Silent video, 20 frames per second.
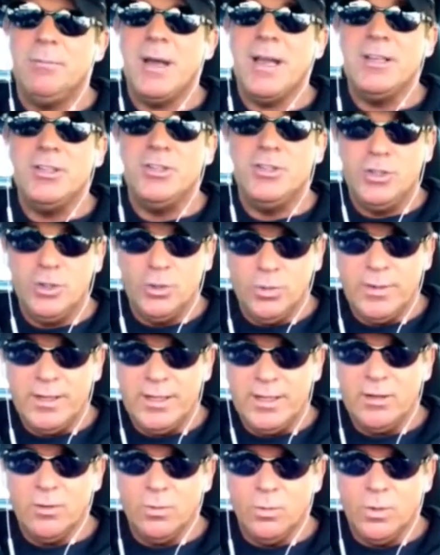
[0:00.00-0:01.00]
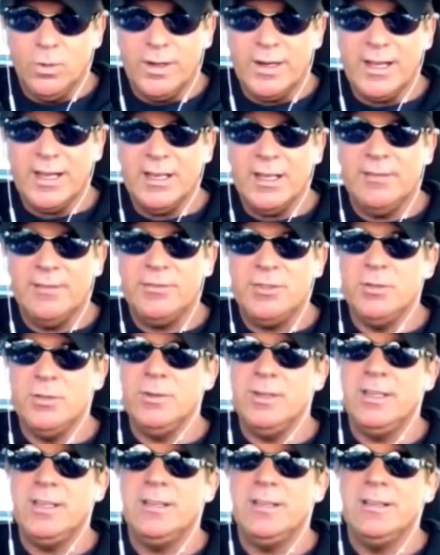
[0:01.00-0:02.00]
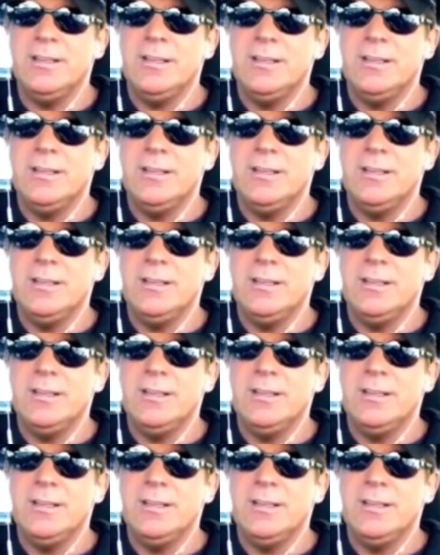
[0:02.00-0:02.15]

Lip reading: by doing what I love doing,